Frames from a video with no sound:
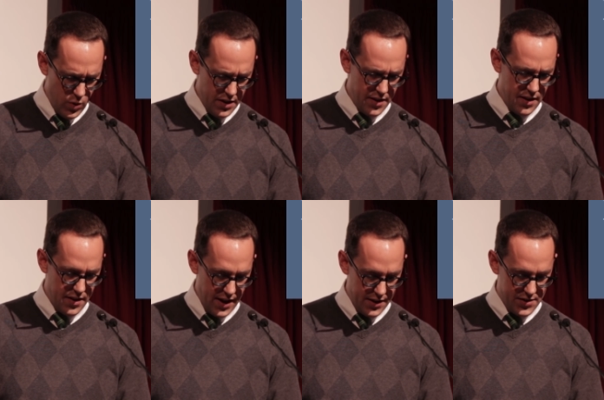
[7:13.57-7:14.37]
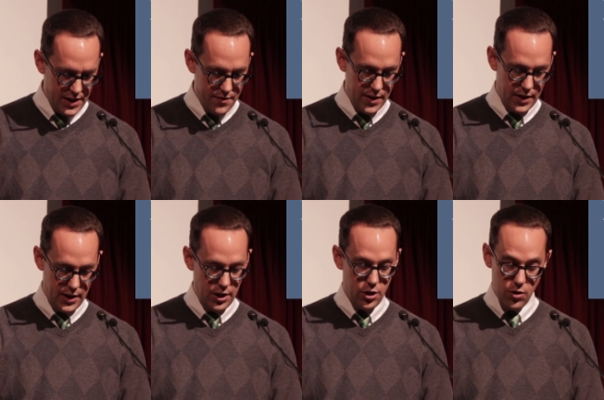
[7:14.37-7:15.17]
with
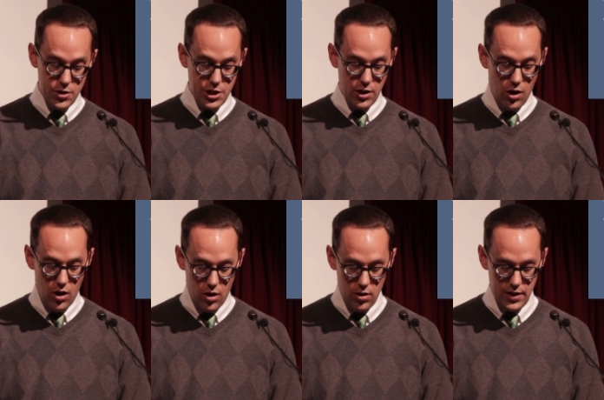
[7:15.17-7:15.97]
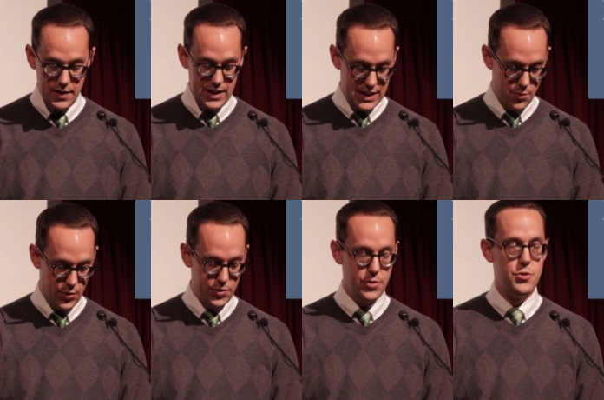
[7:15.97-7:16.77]
thanksgiving, encouraging all in the
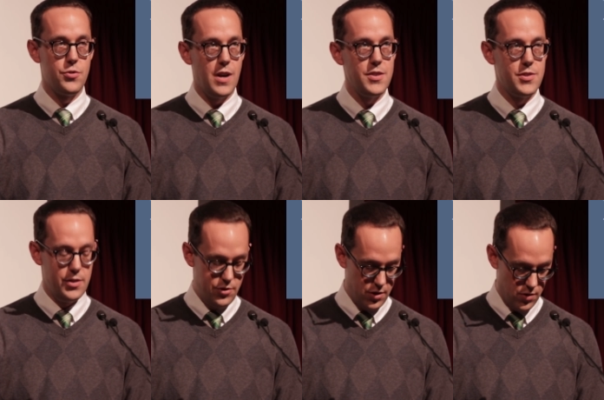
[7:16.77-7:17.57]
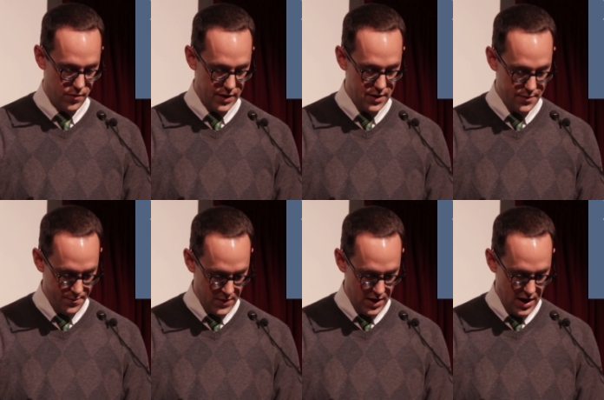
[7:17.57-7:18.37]
temple to trust Jehovah
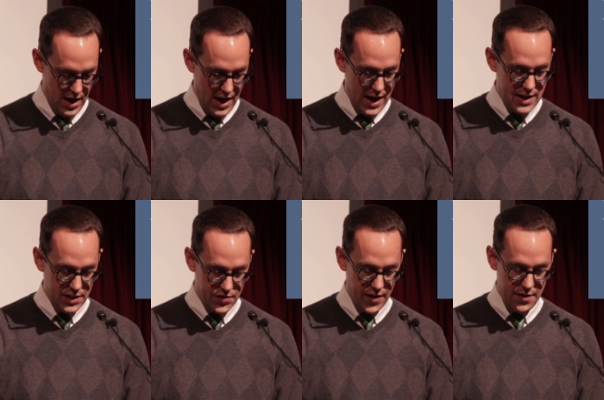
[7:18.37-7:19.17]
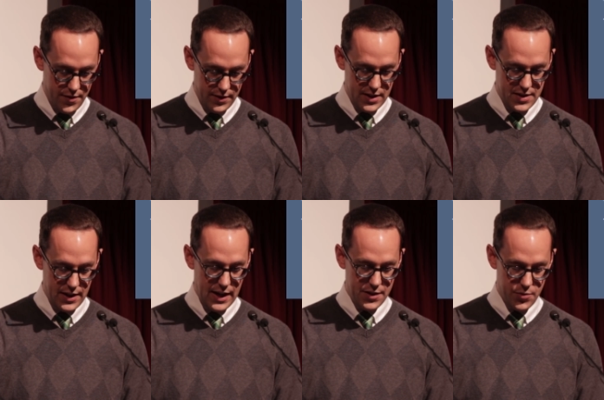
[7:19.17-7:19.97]
and his faithfulness
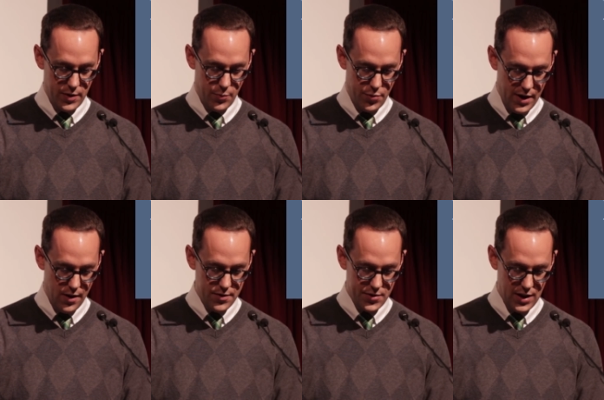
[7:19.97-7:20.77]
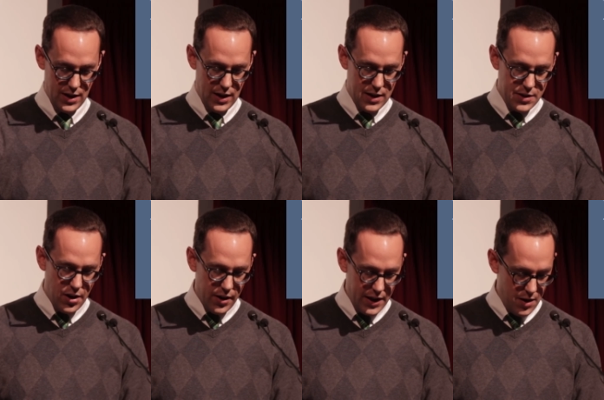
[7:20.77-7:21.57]
in answering prayers.
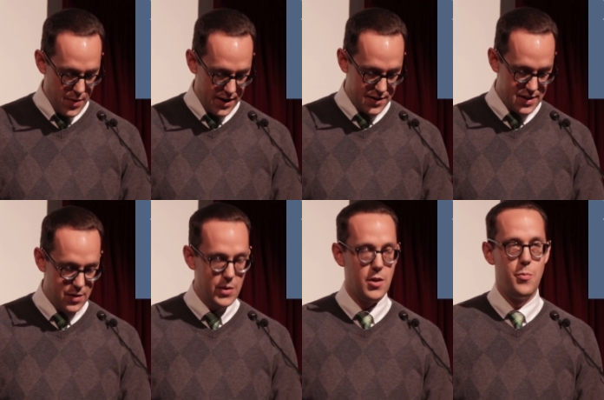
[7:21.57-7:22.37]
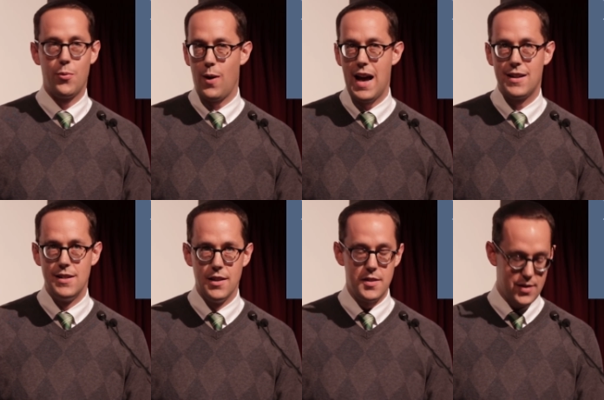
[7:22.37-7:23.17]
Talking about a similar
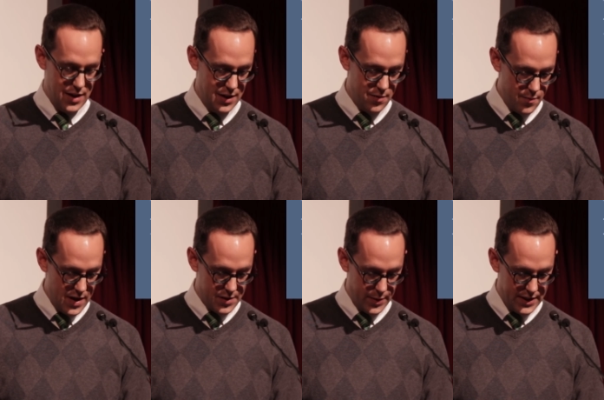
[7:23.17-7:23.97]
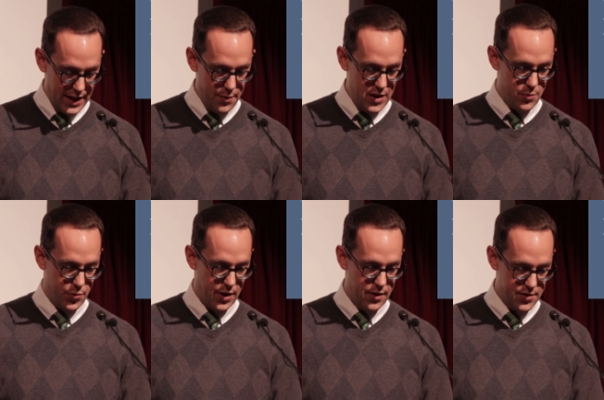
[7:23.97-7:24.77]
practice in Mesopotamian
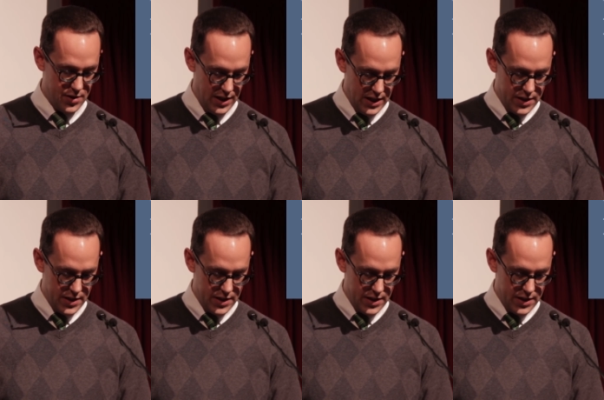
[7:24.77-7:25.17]
prayers,